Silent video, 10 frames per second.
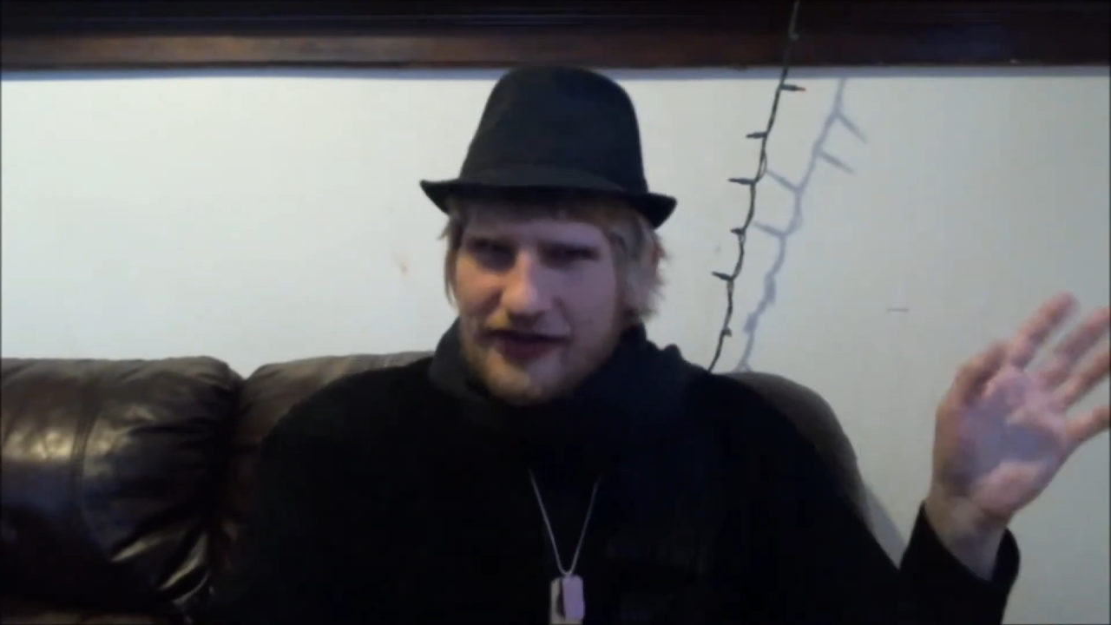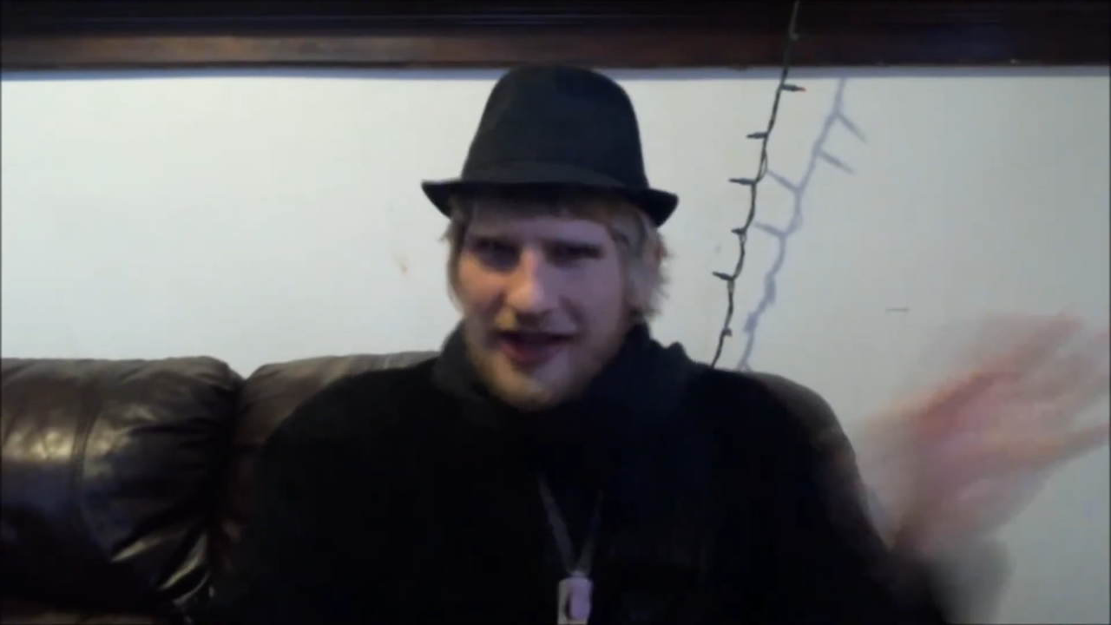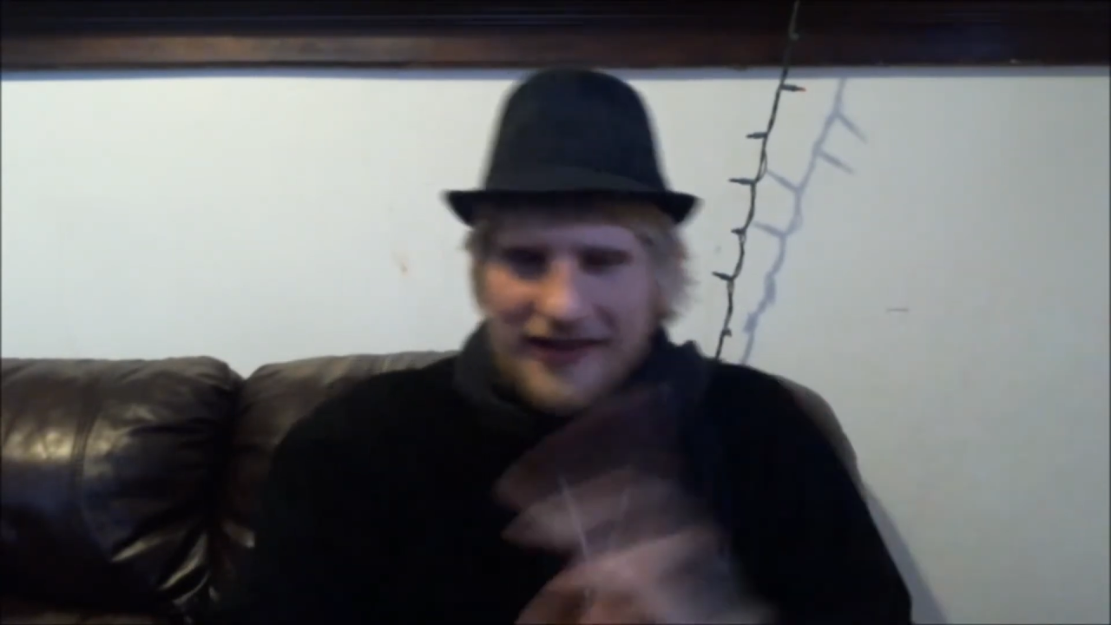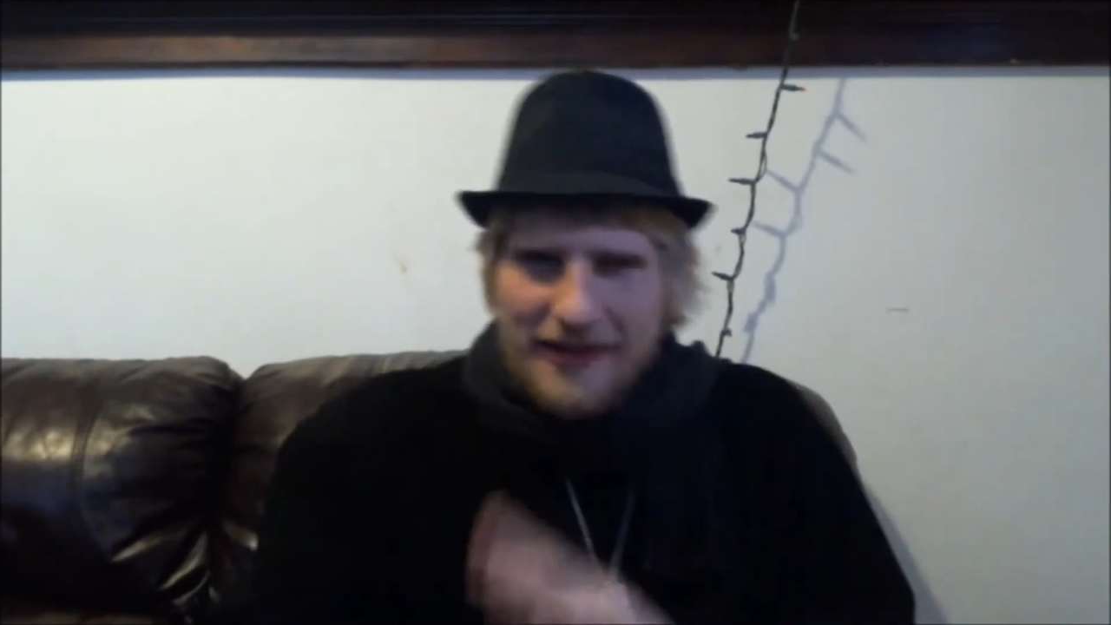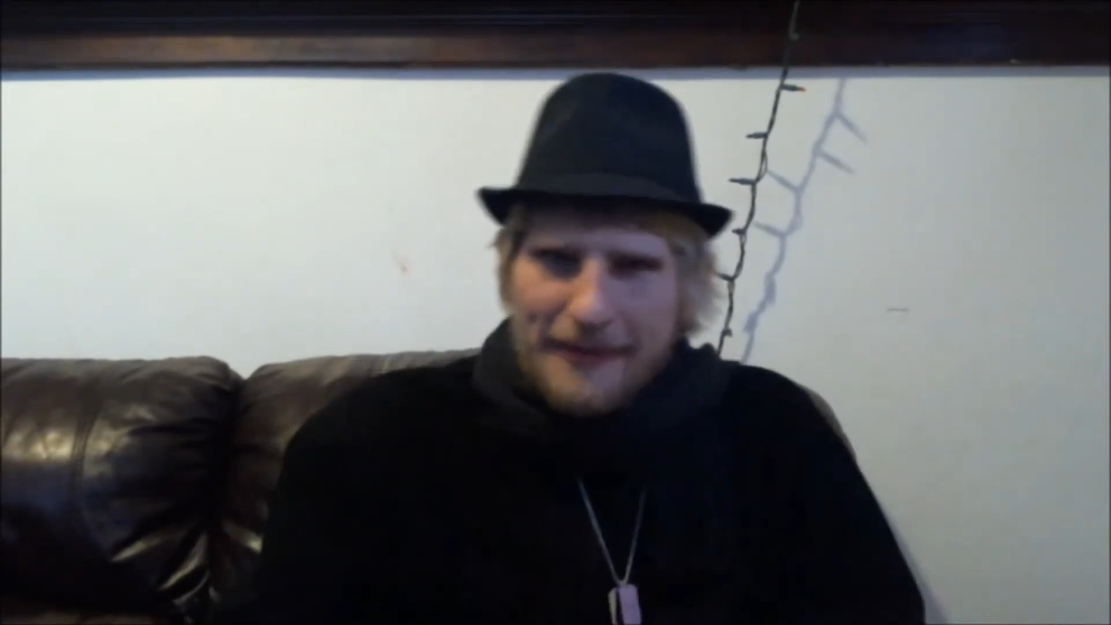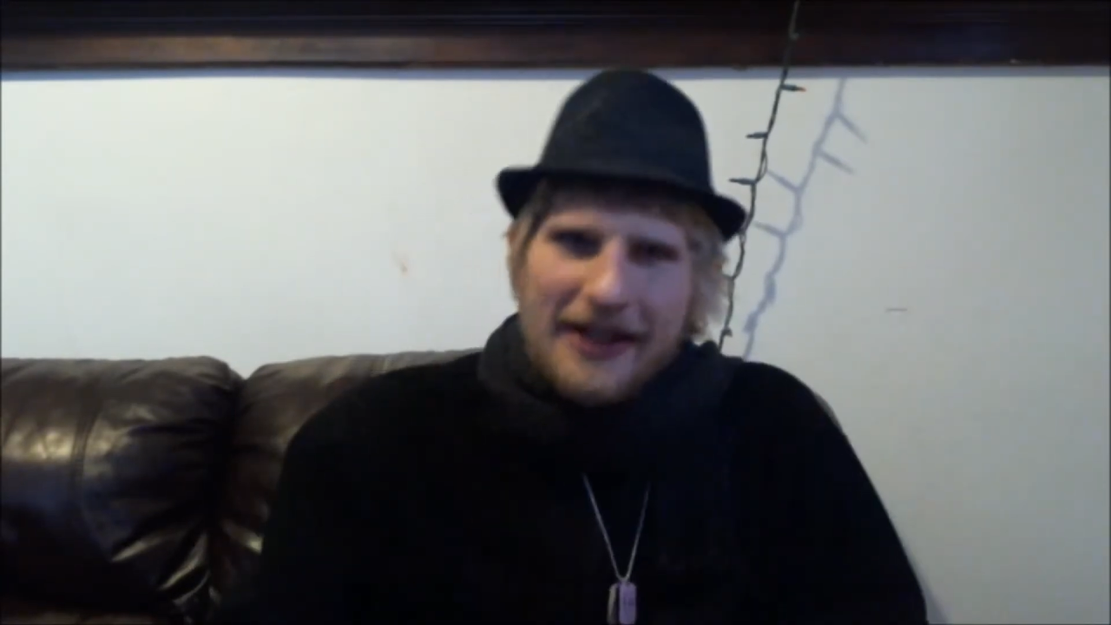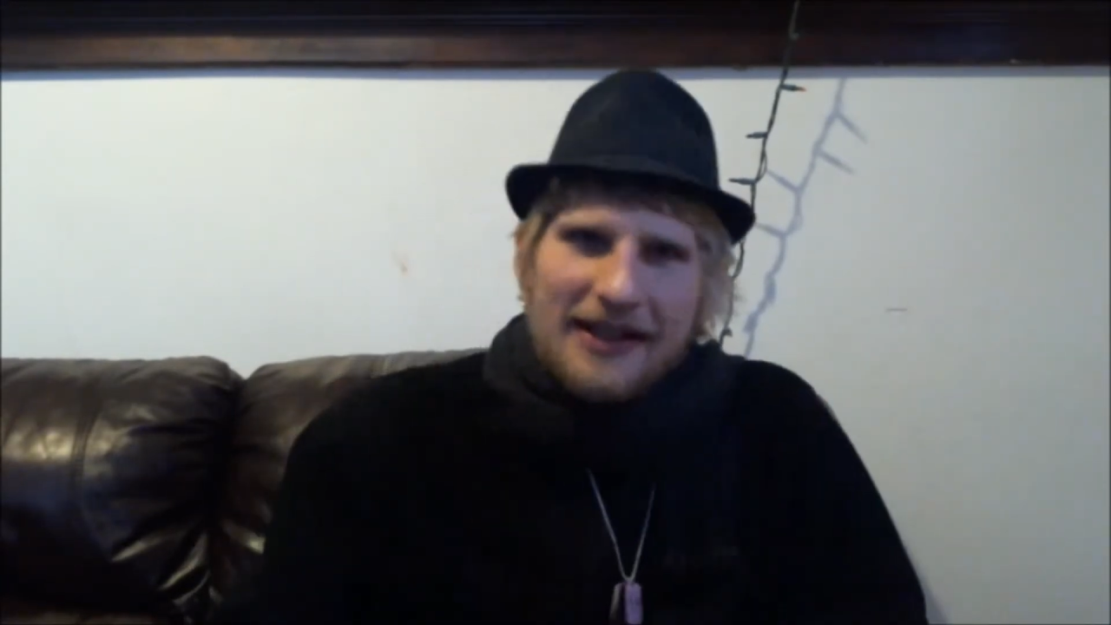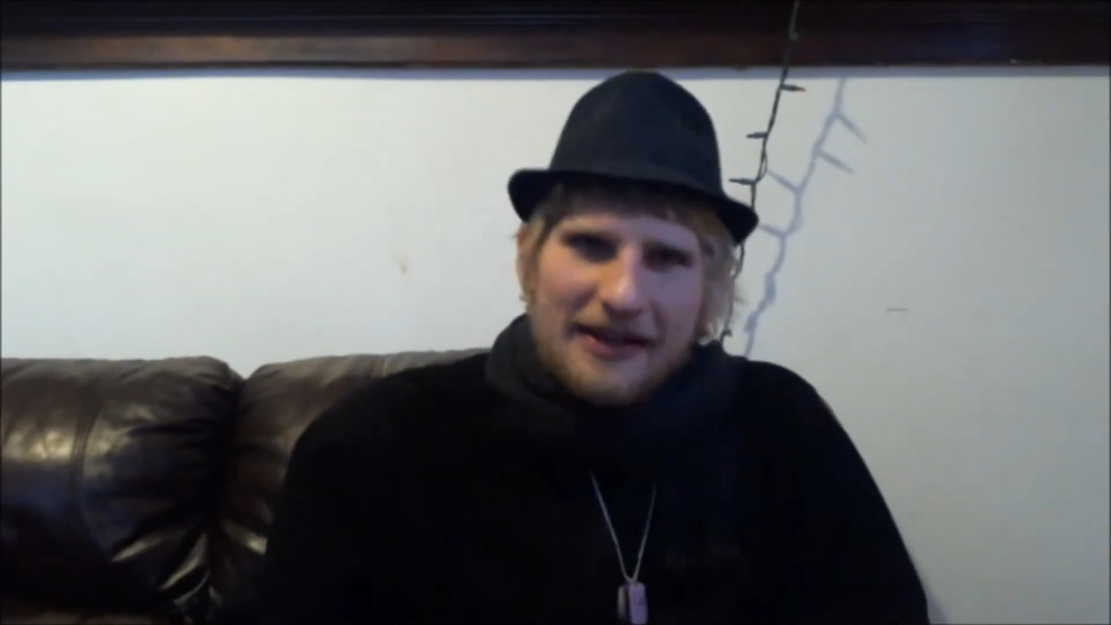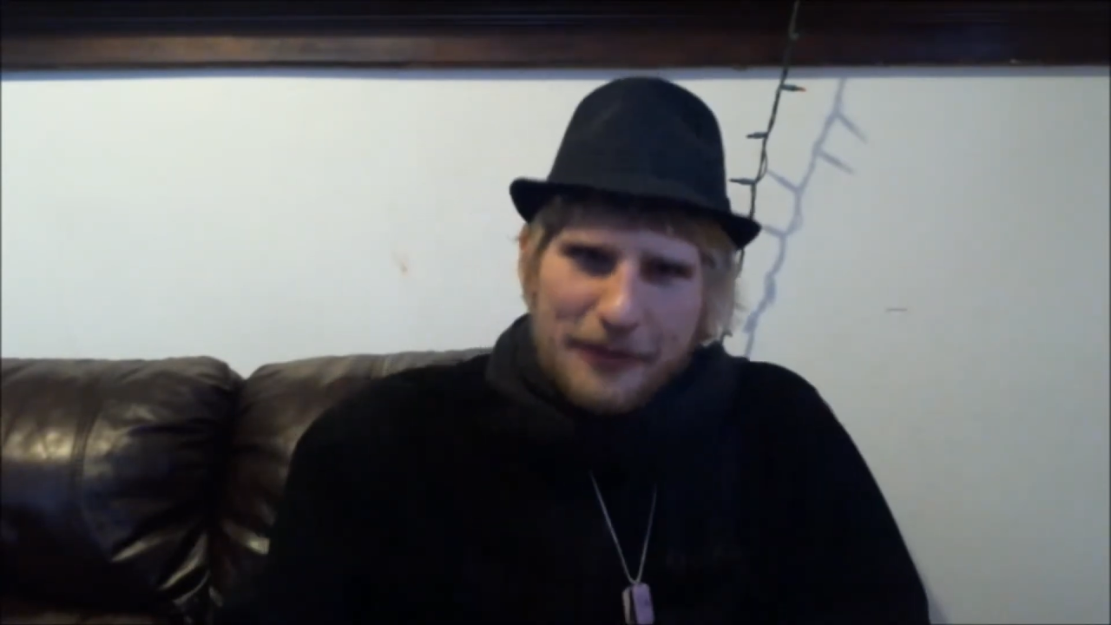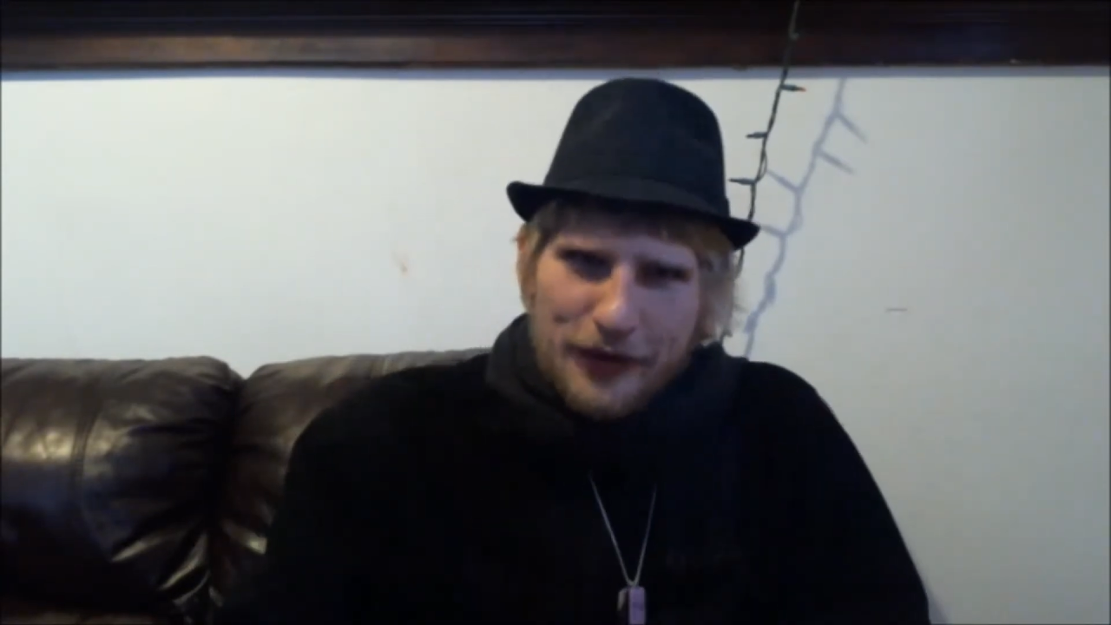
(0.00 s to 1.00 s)
doesn't make
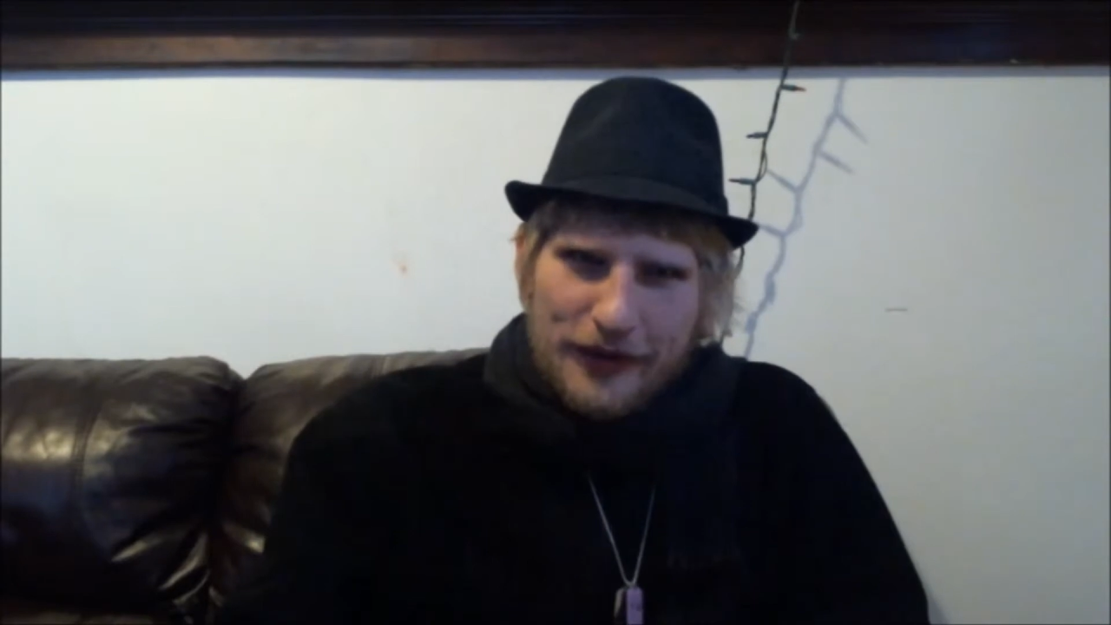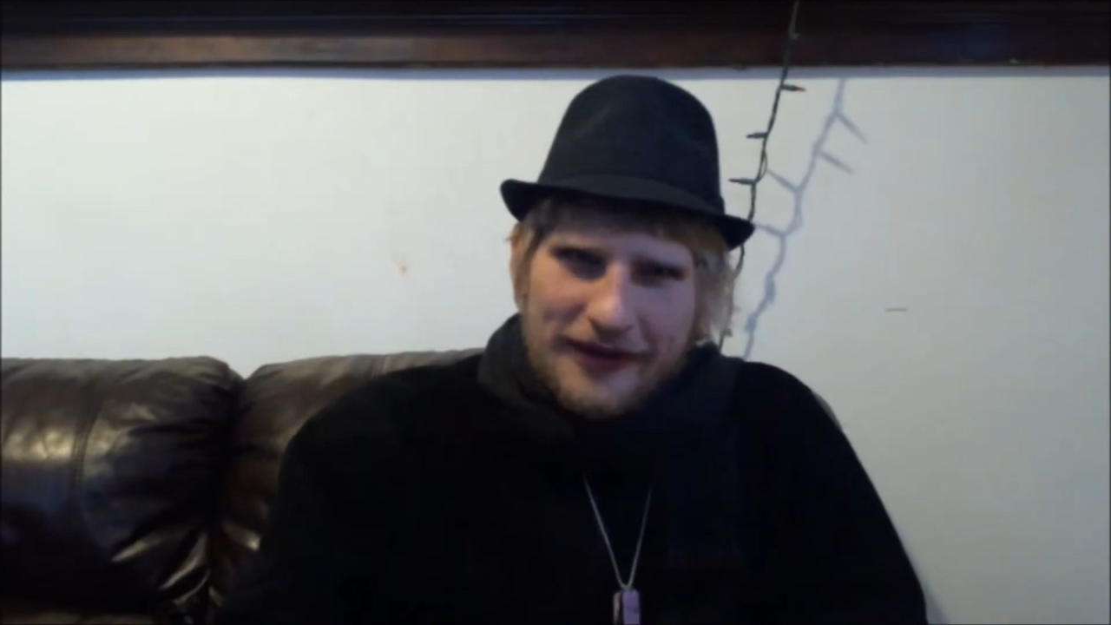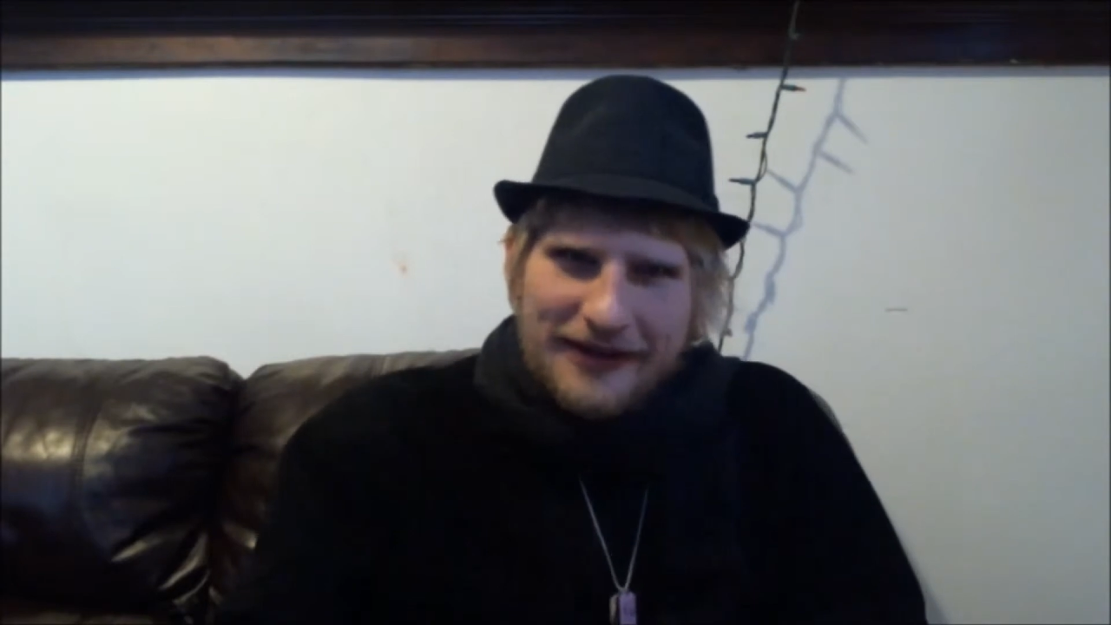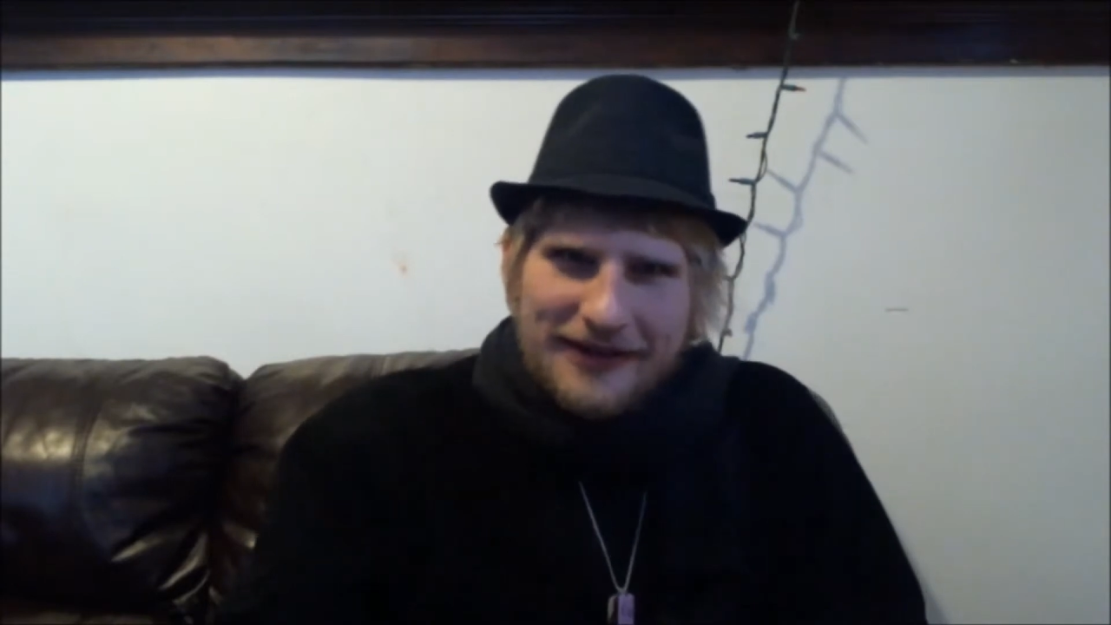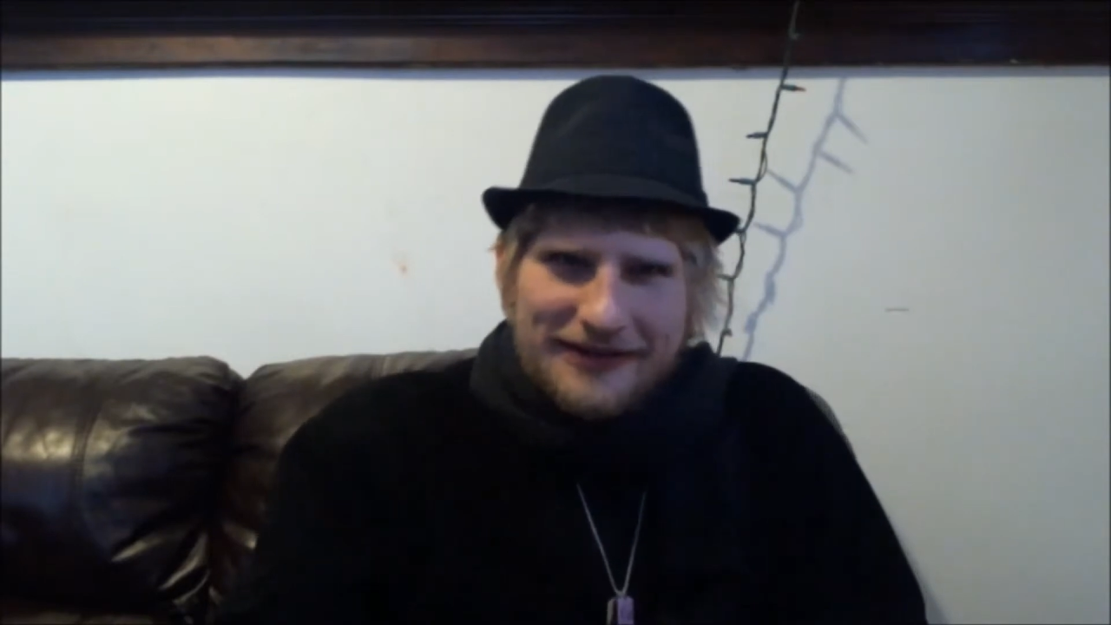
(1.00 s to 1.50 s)
any more